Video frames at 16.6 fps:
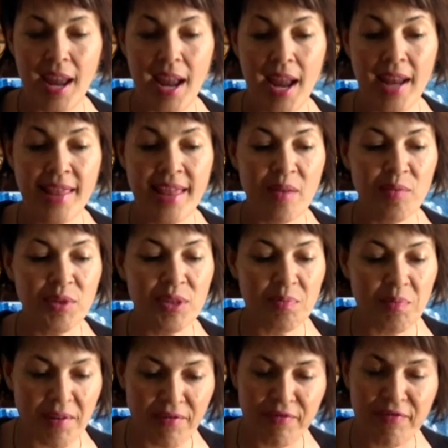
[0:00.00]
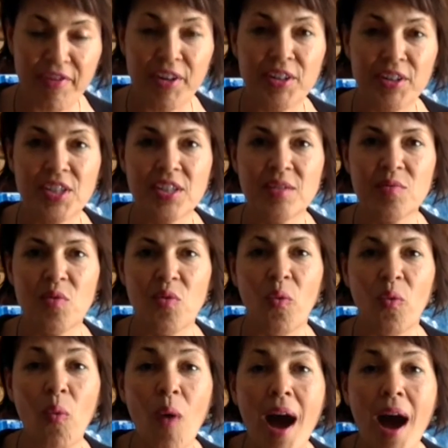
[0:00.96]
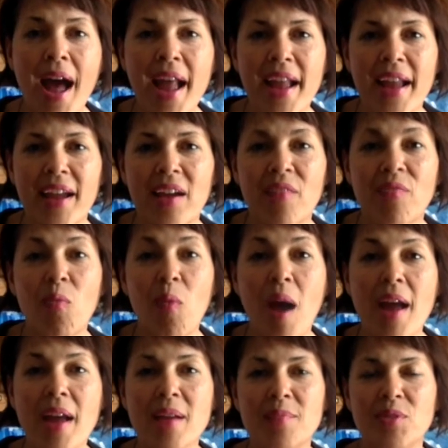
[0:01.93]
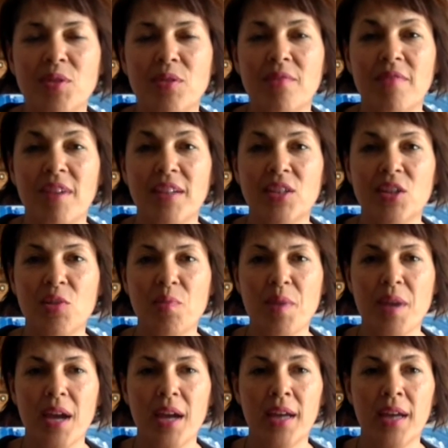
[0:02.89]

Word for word: And that was my first why of why I'm doing Valtopia.